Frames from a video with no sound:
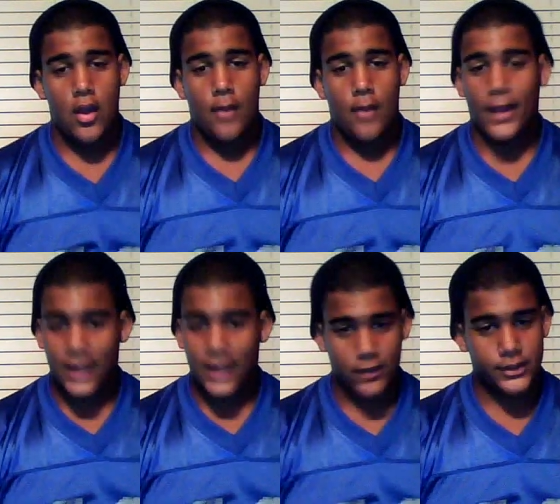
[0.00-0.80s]
My
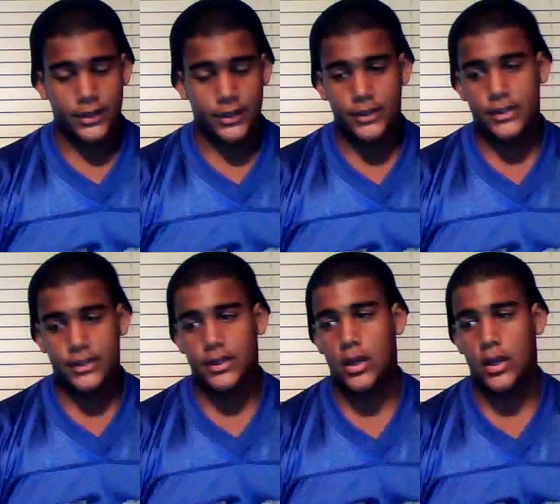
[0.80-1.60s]
counselors,
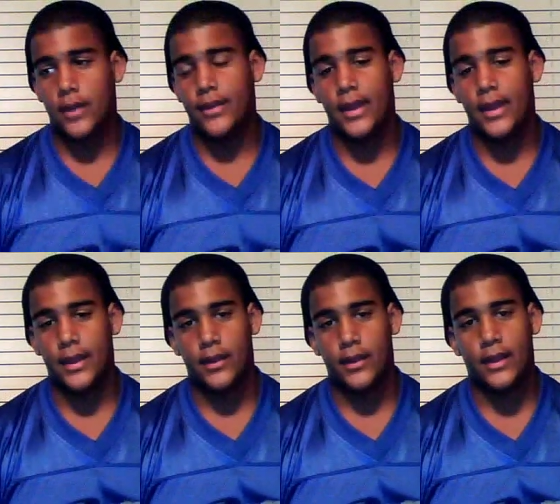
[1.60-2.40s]

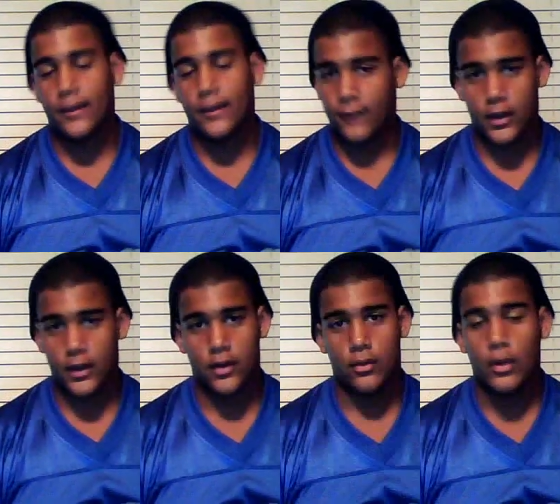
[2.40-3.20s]
they got
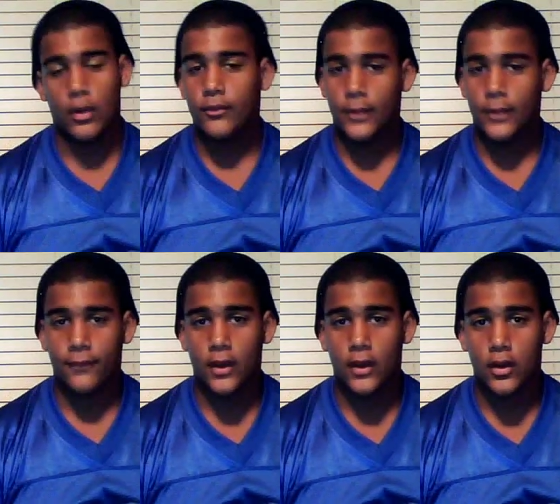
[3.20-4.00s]
fired. One of them got
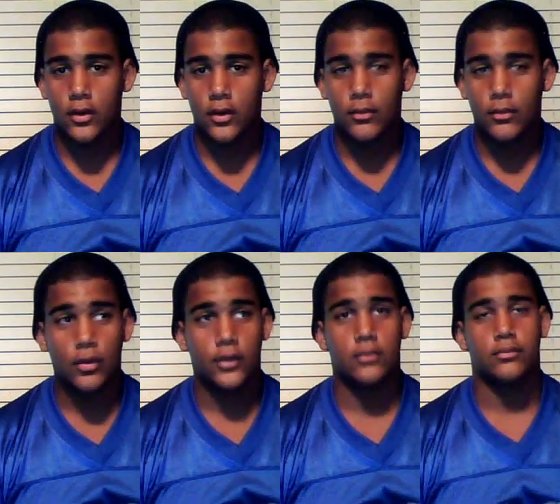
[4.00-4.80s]
fired more
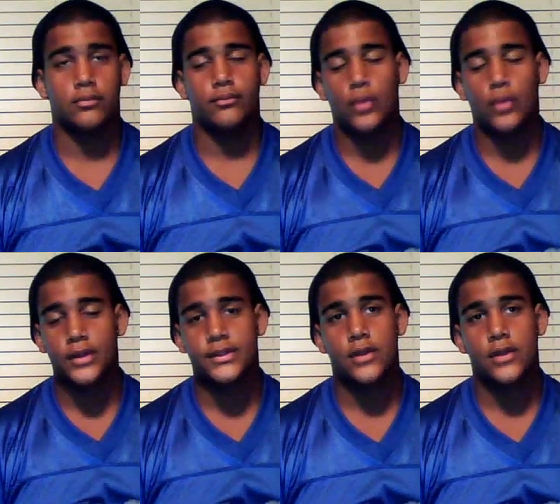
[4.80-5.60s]
than
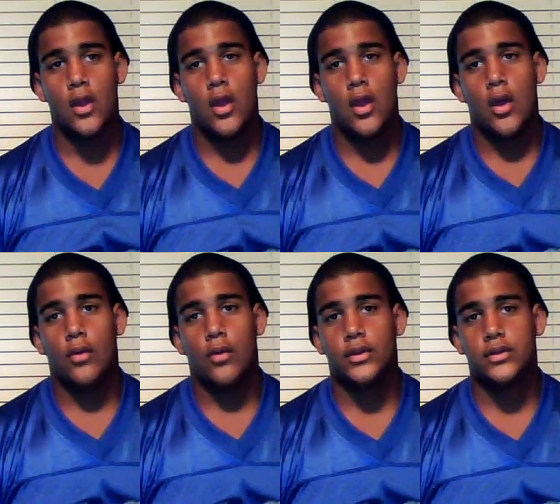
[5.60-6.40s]
once,
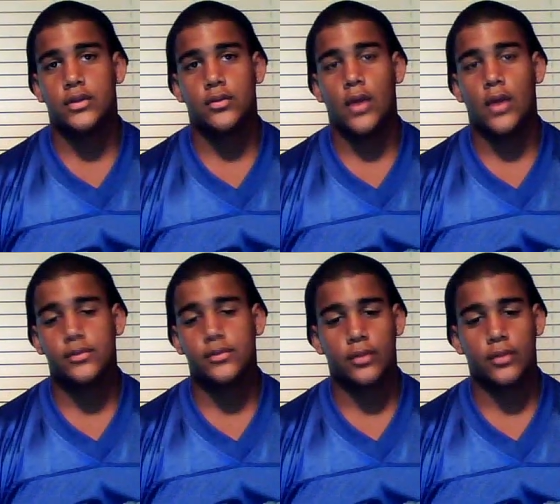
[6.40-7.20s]
which I was
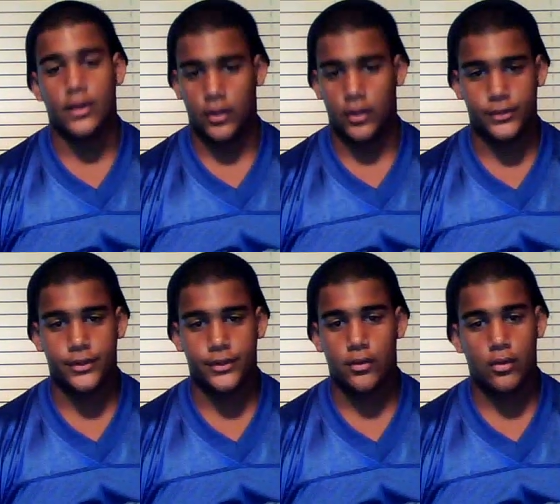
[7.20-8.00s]
really close to.
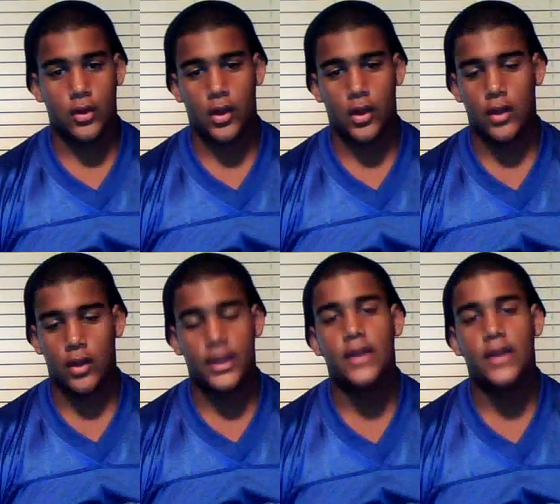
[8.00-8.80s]

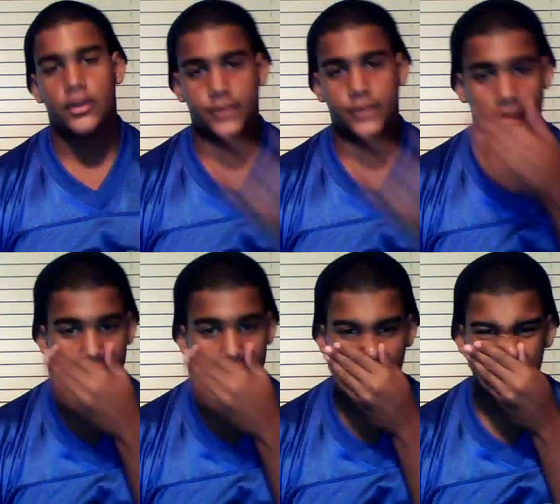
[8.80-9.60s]
He ended up staying,
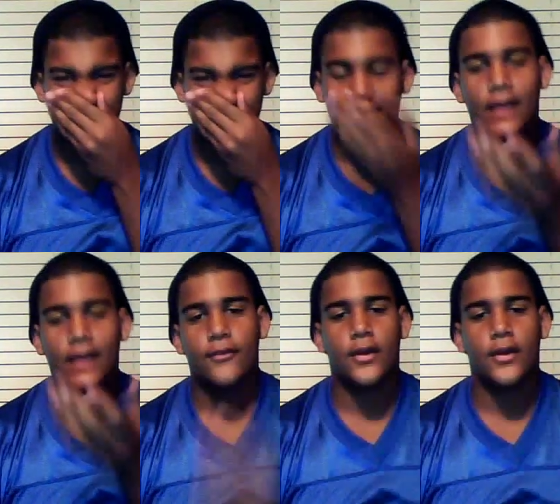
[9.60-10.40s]
but they got
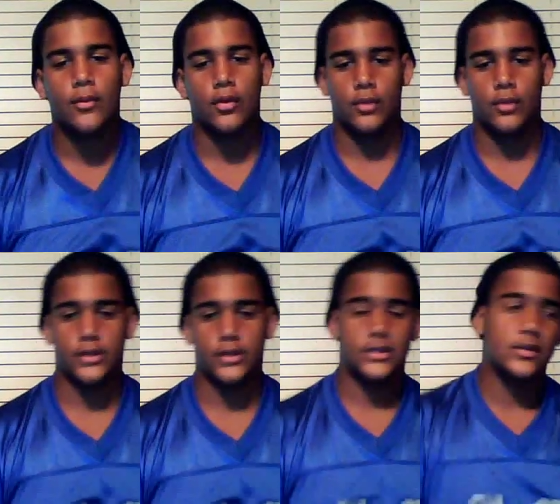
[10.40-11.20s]
fired more than once, and